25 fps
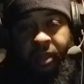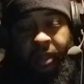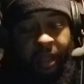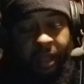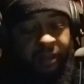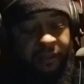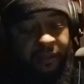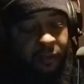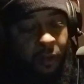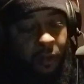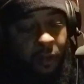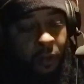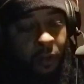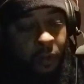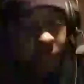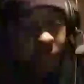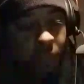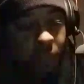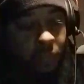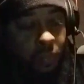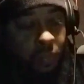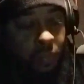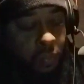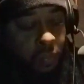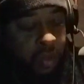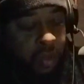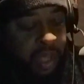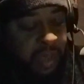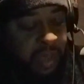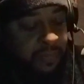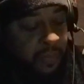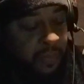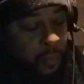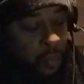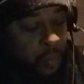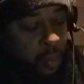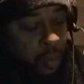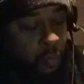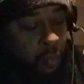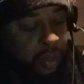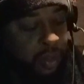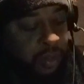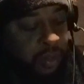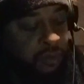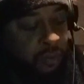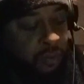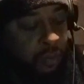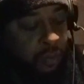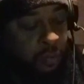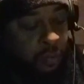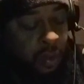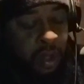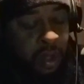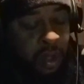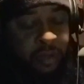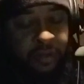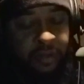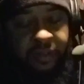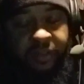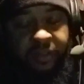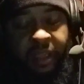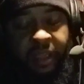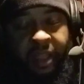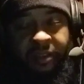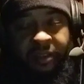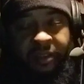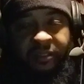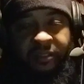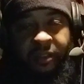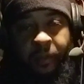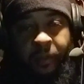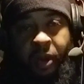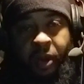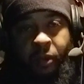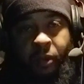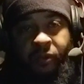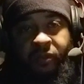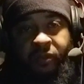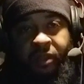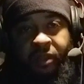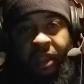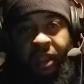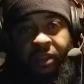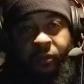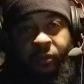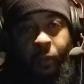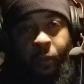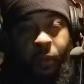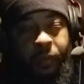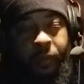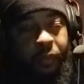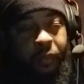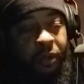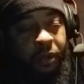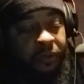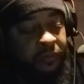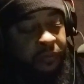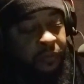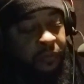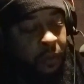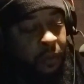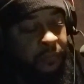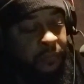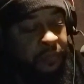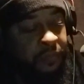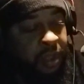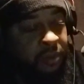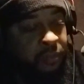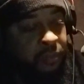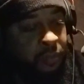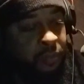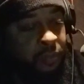And so even when we do understand some of those things, when we put forth a